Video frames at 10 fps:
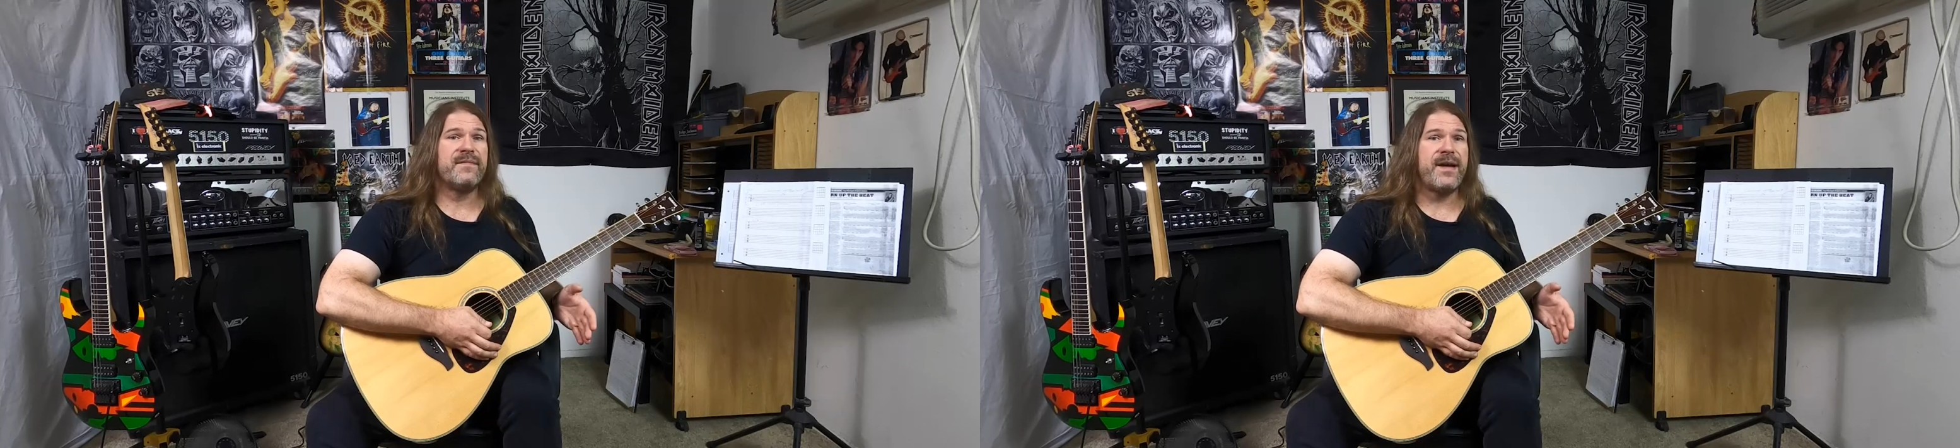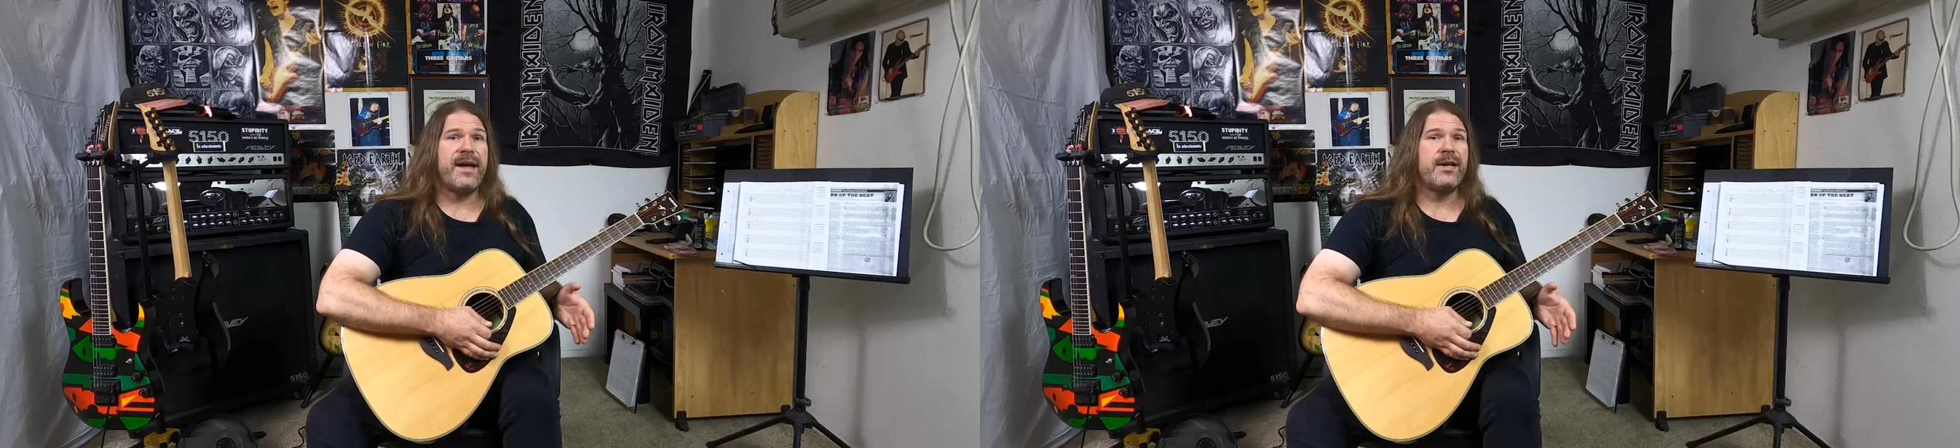
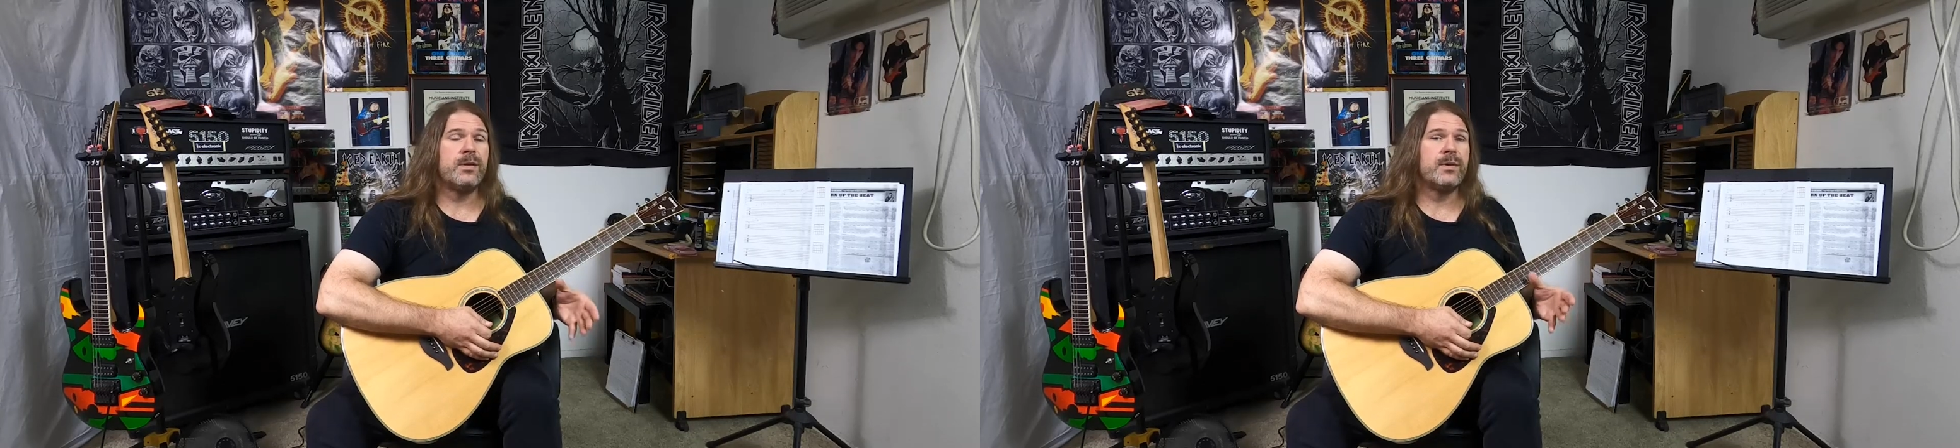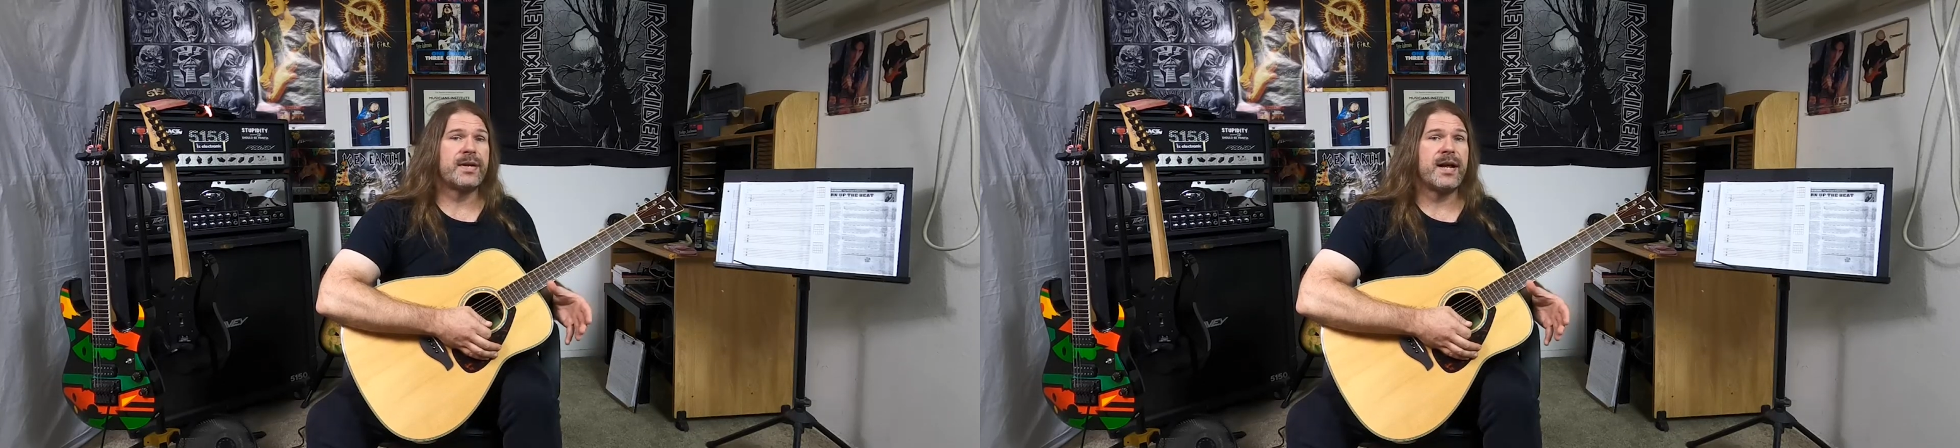
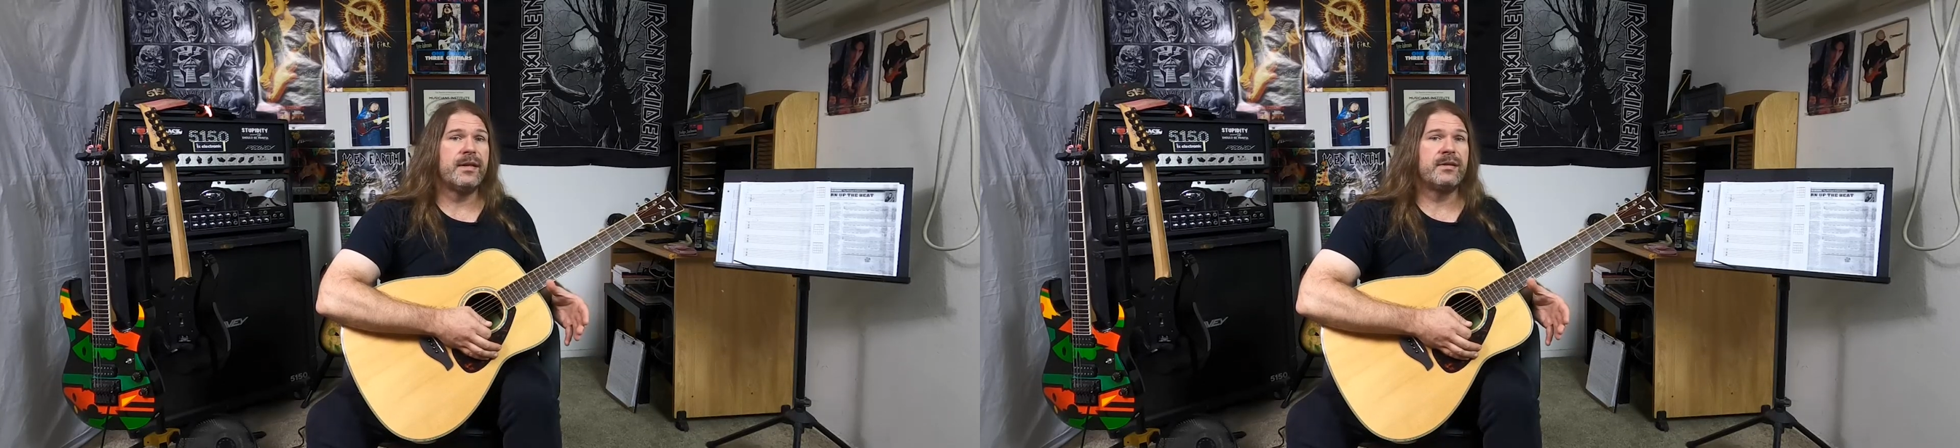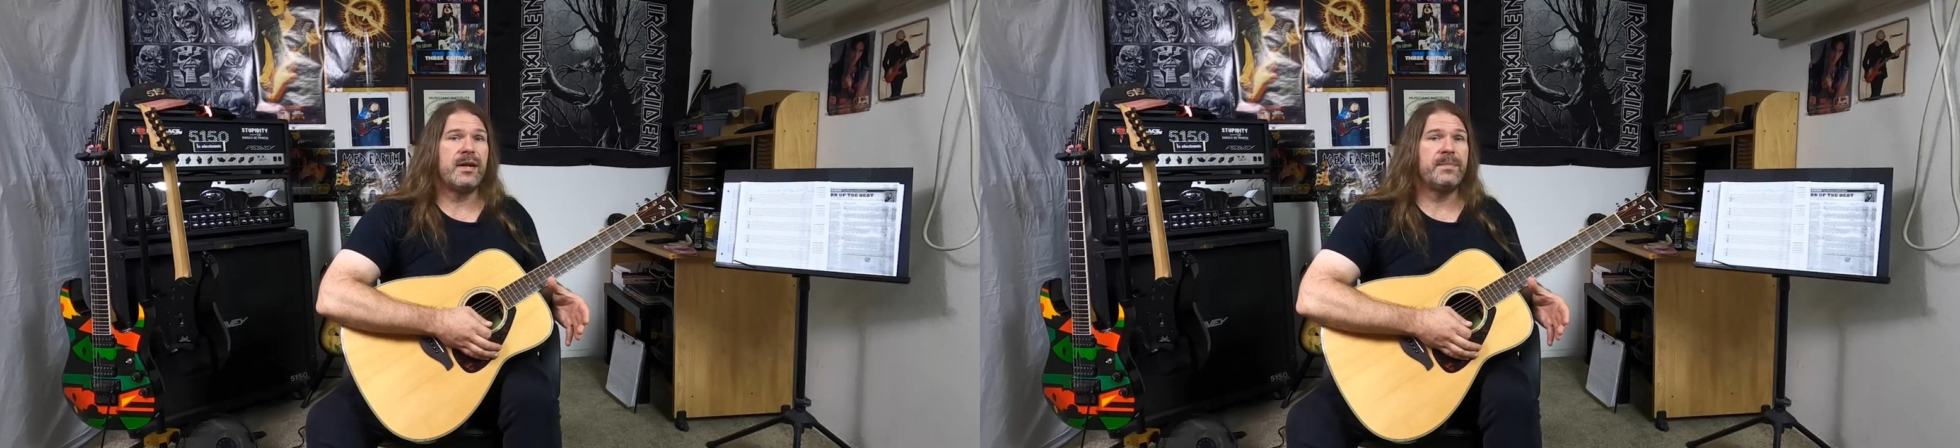value or
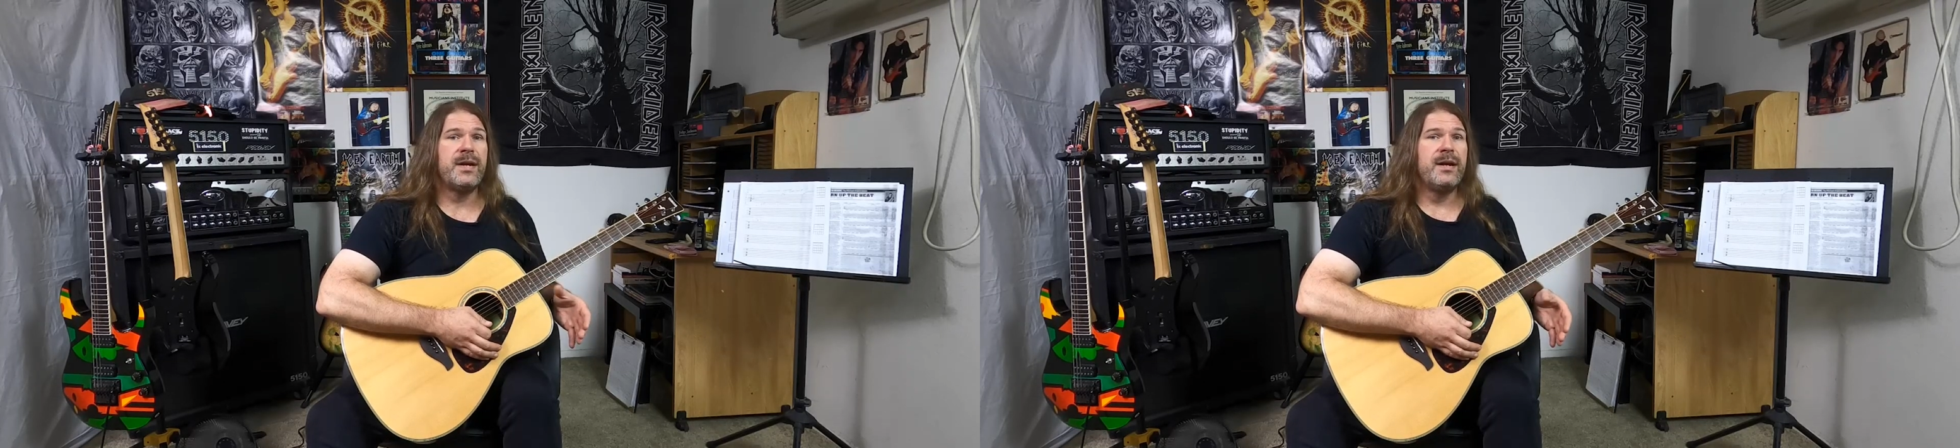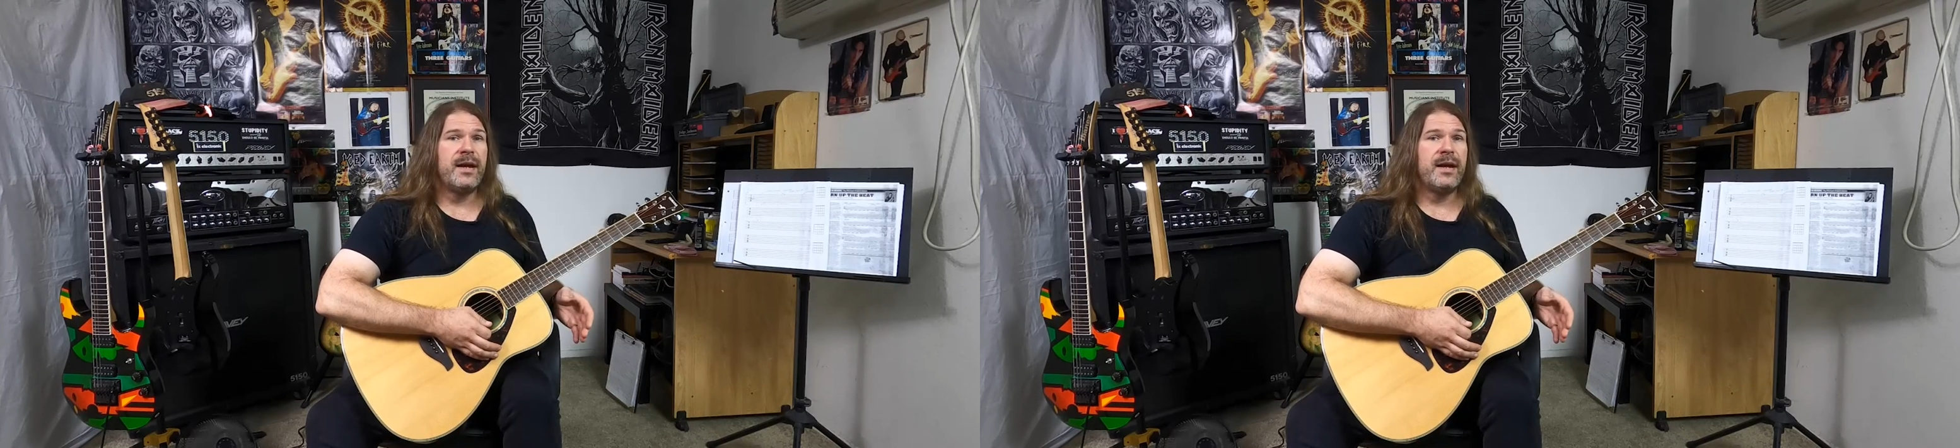concept,